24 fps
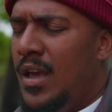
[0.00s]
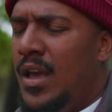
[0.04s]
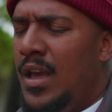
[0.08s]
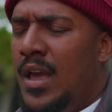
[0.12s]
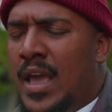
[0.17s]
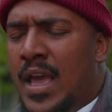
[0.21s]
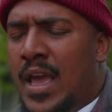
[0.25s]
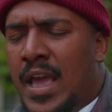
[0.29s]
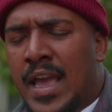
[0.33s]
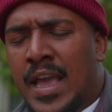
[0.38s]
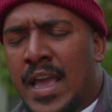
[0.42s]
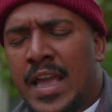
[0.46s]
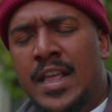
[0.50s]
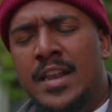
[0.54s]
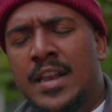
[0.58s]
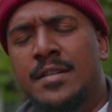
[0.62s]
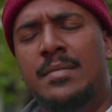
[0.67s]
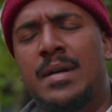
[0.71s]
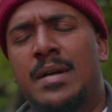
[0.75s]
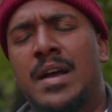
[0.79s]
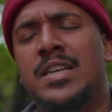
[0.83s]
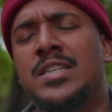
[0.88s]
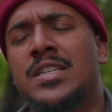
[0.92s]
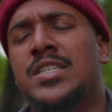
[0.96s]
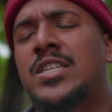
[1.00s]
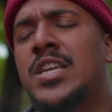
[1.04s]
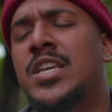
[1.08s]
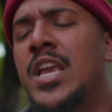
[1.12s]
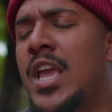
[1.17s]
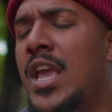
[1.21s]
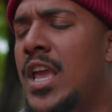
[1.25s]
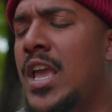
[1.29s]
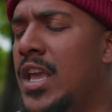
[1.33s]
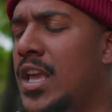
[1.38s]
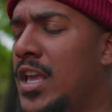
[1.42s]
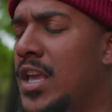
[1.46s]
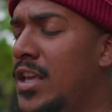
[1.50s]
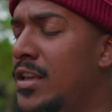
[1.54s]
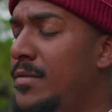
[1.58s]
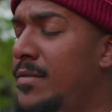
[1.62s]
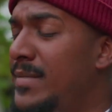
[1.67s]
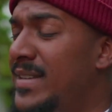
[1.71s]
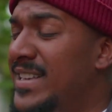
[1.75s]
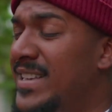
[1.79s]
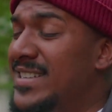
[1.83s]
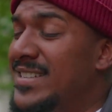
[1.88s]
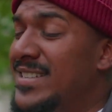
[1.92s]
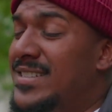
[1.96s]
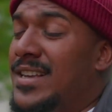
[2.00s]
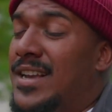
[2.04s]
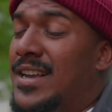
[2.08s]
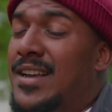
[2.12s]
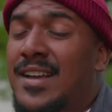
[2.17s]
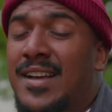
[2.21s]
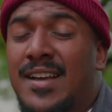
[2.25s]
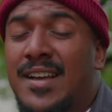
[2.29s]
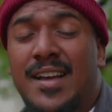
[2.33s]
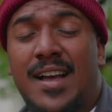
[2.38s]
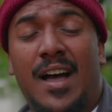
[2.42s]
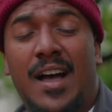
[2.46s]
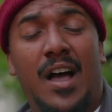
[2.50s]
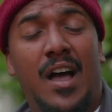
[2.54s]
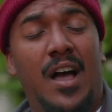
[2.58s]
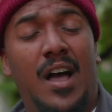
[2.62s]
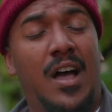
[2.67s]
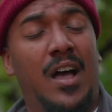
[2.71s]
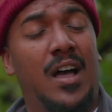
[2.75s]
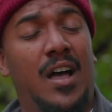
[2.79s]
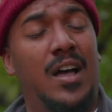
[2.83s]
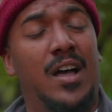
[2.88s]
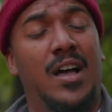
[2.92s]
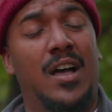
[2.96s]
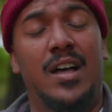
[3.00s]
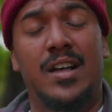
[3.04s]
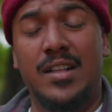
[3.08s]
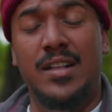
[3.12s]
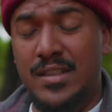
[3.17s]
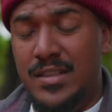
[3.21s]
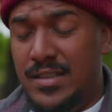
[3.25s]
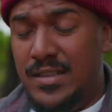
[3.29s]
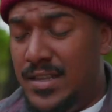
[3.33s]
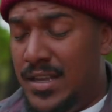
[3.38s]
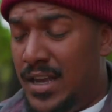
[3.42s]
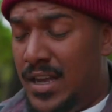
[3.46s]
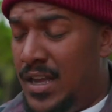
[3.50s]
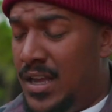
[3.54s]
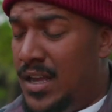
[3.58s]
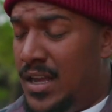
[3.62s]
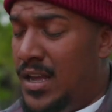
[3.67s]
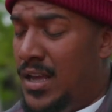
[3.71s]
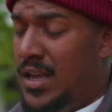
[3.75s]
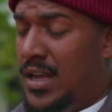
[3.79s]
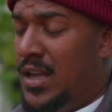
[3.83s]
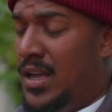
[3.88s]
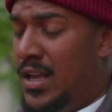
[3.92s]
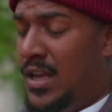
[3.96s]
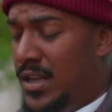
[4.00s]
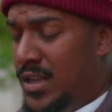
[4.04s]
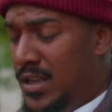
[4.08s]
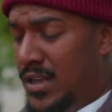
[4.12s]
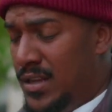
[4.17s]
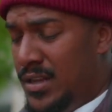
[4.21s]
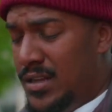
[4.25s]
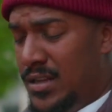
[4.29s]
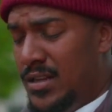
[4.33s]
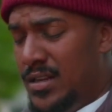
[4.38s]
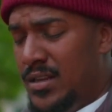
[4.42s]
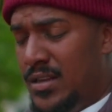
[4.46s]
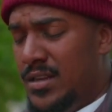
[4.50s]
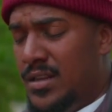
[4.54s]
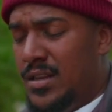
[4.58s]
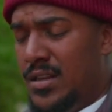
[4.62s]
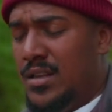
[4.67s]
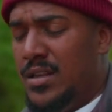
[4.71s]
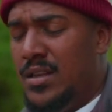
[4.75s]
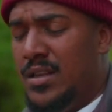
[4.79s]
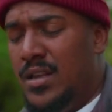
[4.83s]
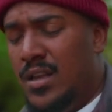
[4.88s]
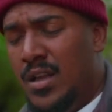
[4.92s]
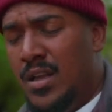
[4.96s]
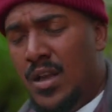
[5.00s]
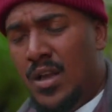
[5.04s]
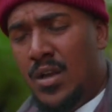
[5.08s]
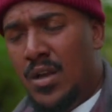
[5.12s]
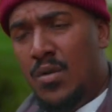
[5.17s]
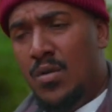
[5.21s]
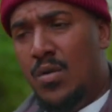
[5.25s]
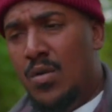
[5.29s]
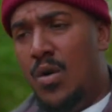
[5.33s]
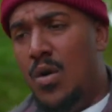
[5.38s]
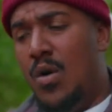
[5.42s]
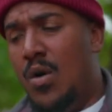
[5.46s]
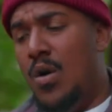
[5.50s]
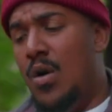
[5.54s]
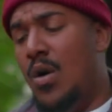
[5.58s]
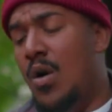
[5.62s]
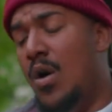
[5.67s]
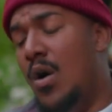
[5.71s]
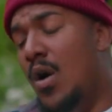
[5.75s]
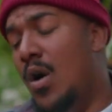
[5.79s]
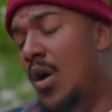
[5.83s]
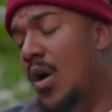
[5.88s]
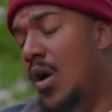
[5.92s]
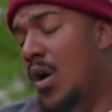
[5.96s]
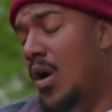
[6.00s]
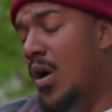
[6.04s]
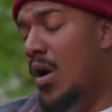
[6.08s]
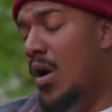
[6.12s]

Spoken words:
learning about God and who Jesus is, and I began attending church and learning how to serve others. And for the first